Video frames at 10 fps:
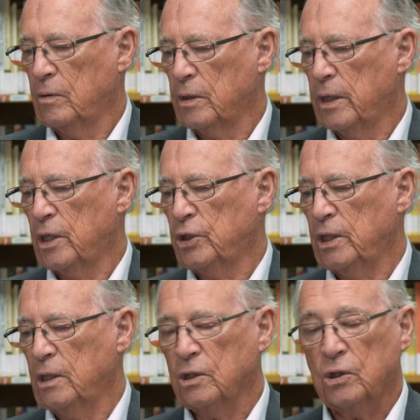The
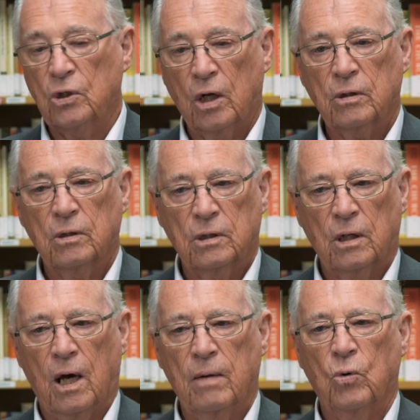liturgy is not the
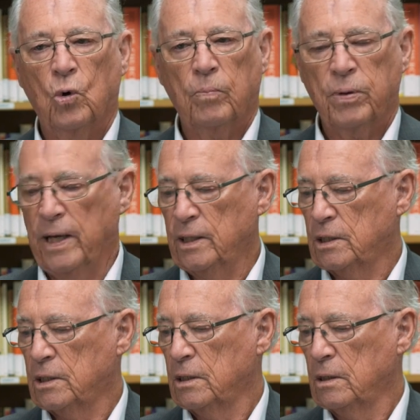time or
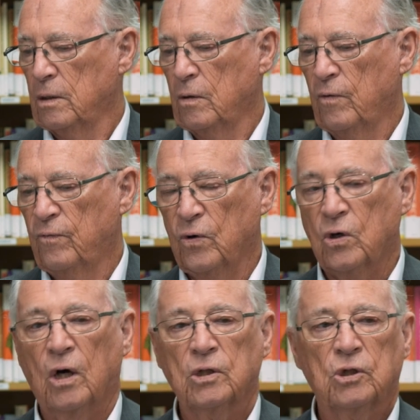place for
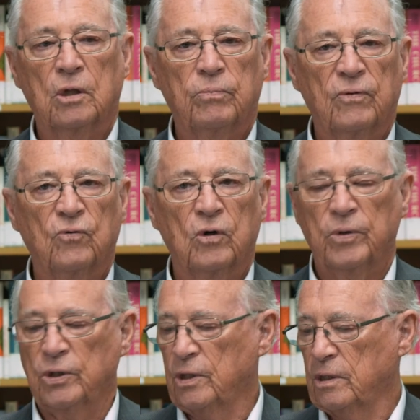concert
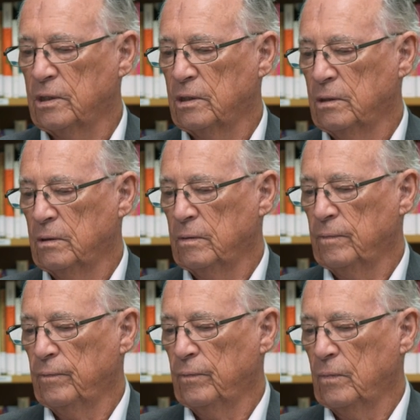performances.
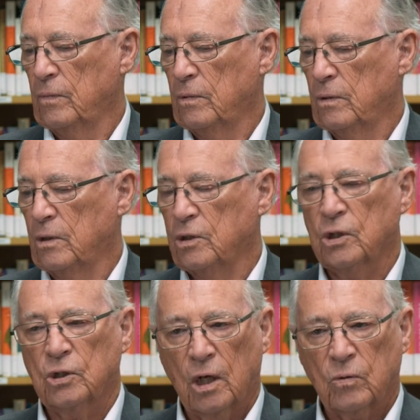This
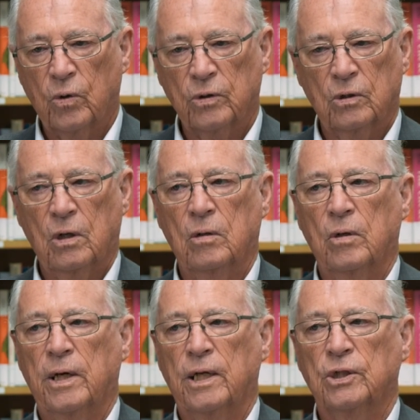is not what the
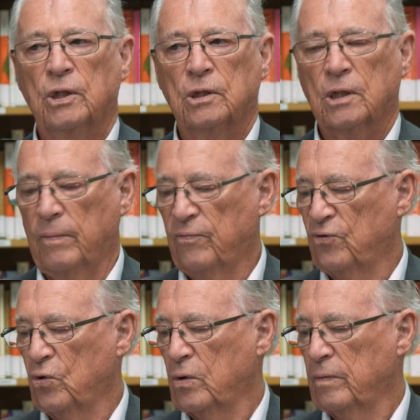congregation has come
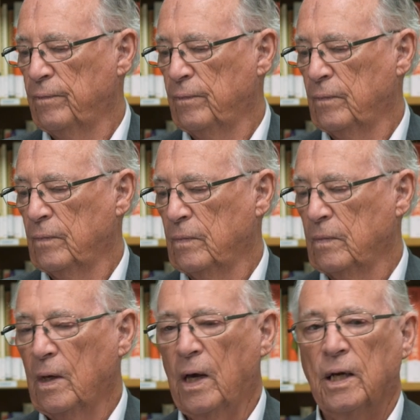for,
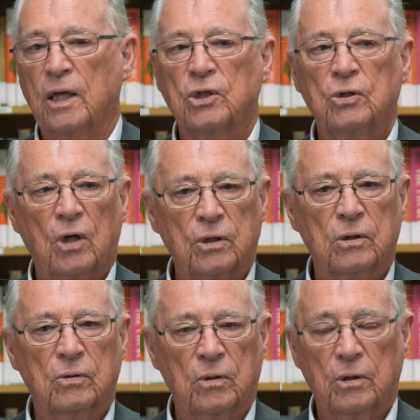and it's
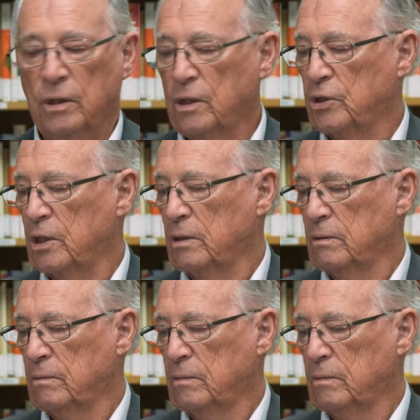not good liturgy.